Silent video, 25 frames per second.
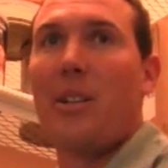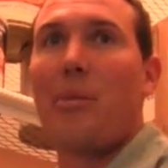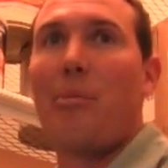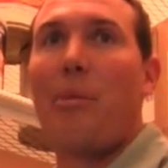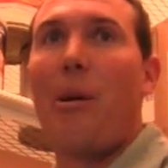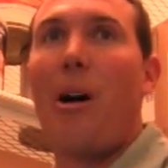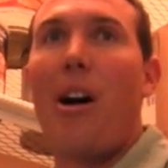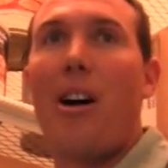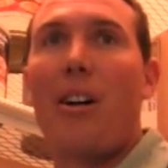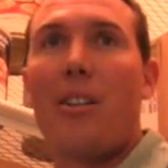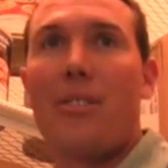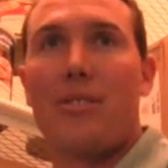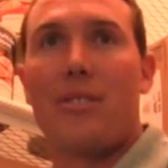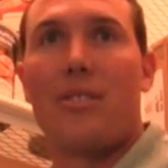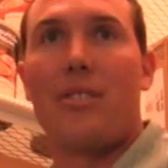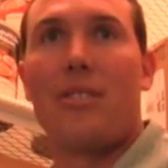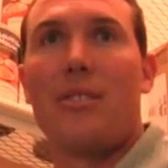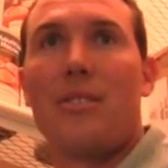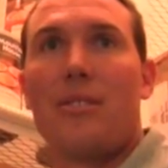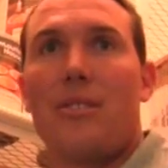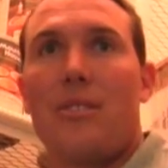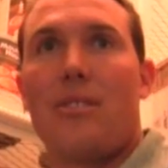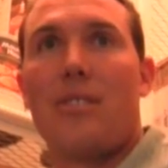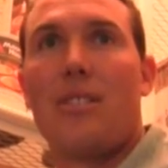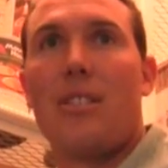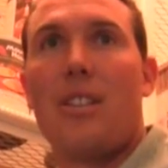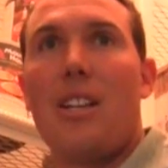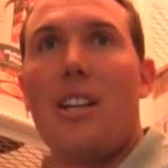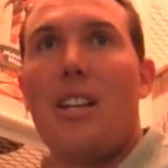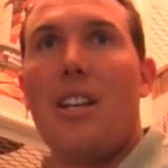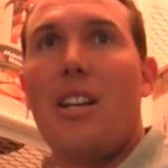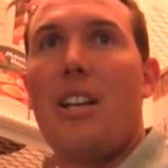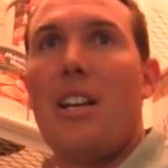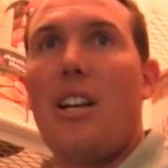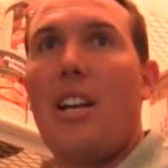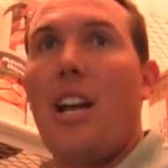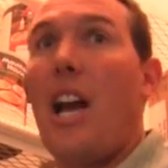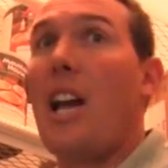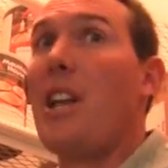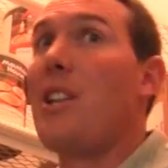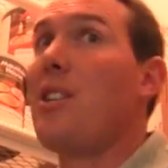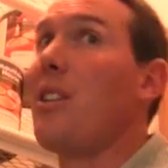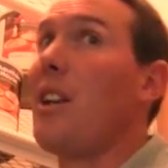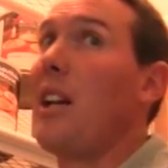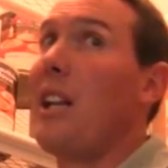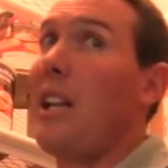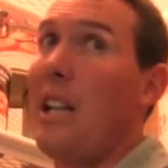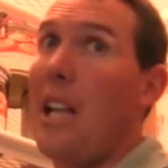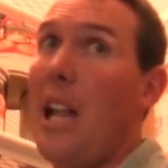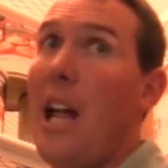of the boxes. You got more space. And
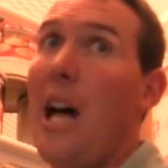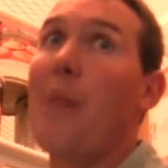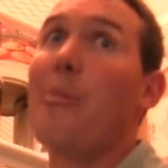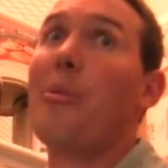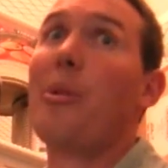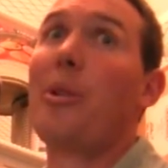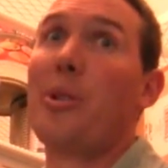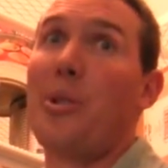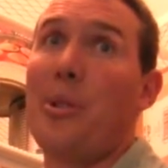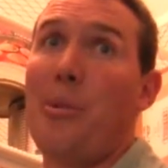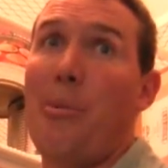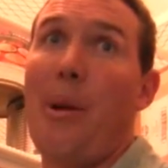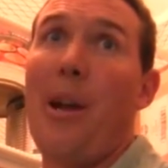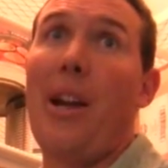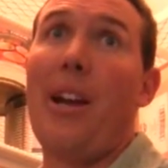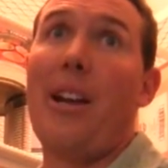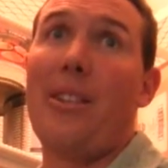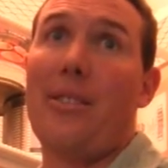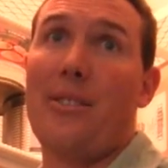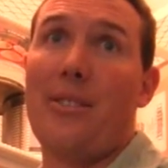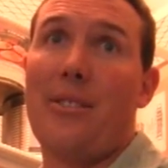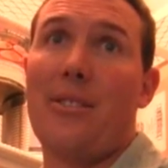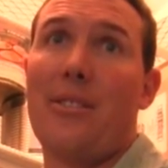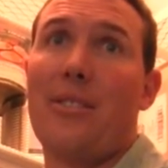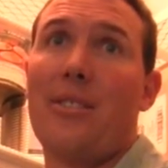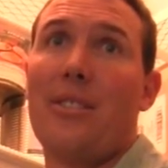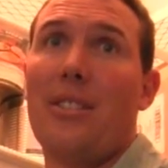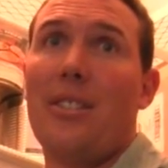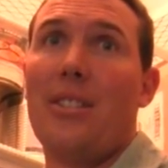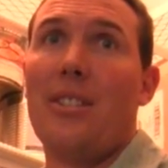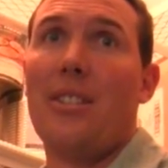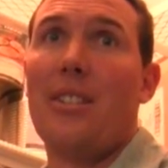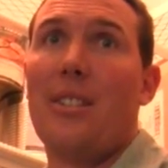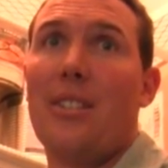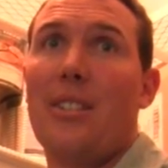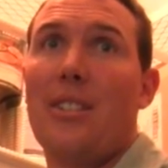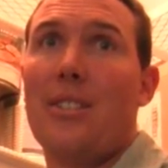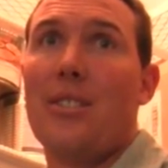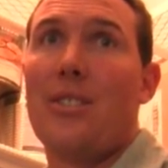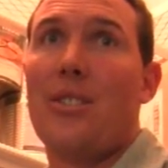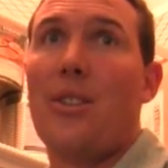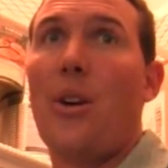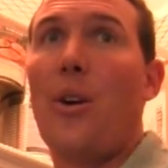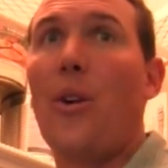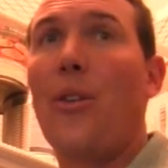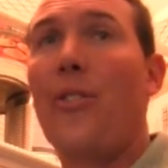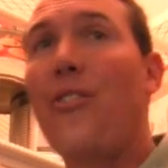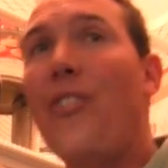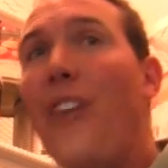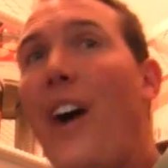you got a lot more space. Yeah.
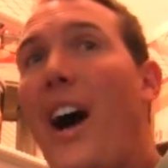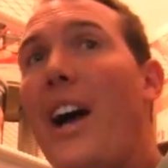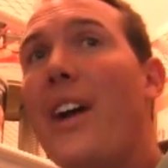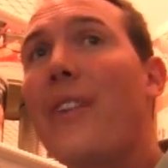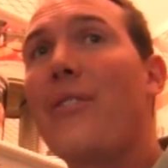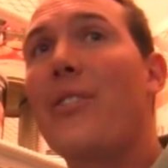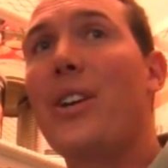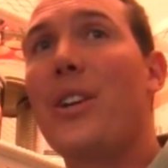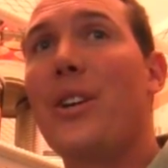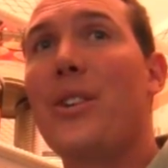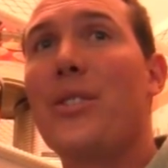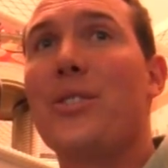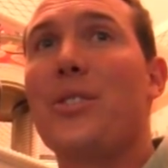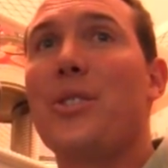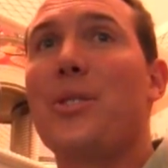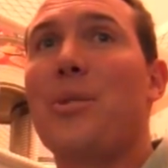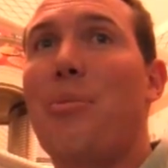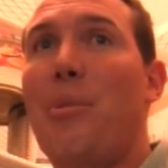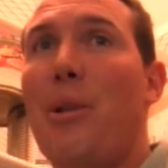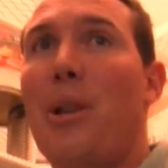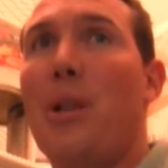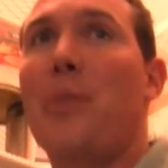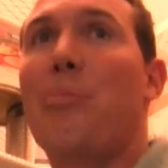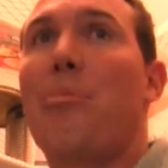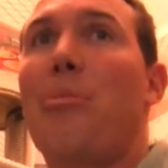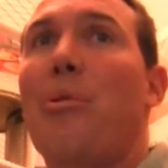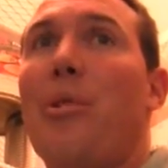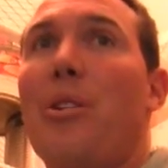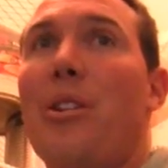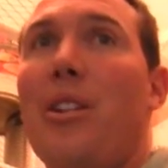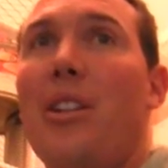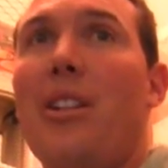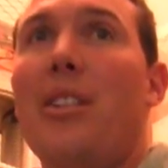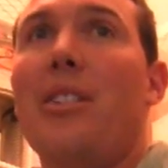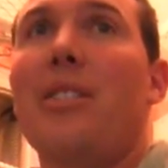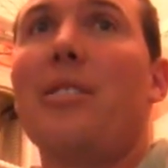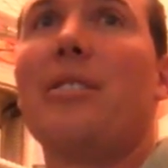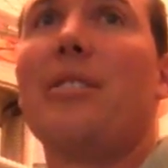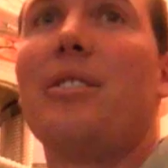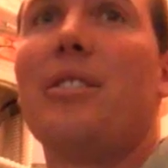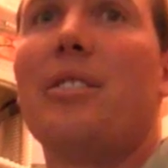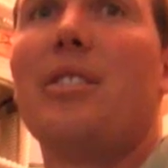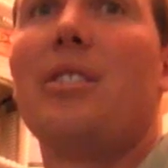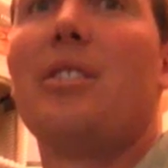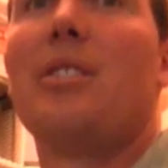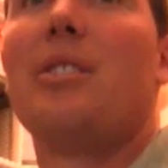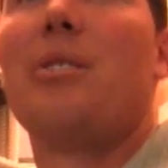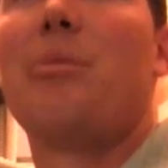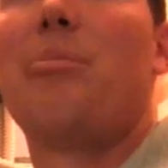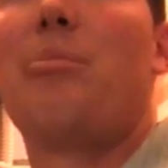So five years is being pretty
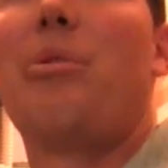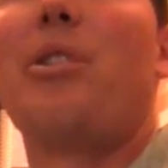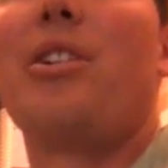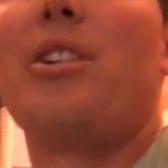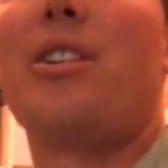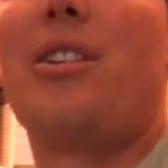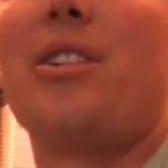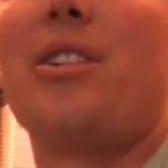pretty